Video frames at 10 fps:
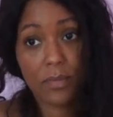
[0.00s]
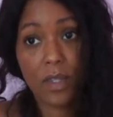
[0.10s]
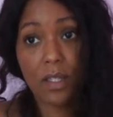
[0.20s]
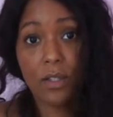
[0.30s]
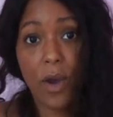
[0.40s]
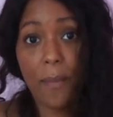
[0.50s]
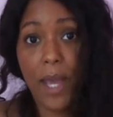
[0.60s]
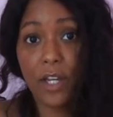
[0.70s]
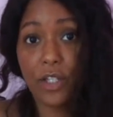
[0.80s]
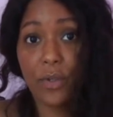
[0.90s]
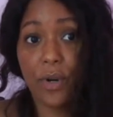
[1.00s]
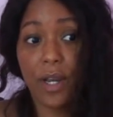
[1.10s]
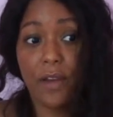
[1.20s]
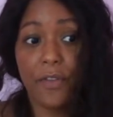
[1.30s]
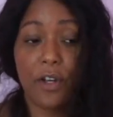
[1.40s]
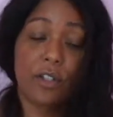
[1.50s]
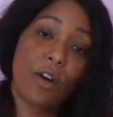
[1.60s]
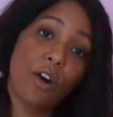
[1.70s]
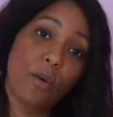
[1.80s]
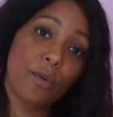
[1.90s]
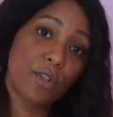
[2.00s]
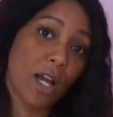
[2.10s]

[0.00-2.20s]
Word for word: So I'm not sure if there's an herbal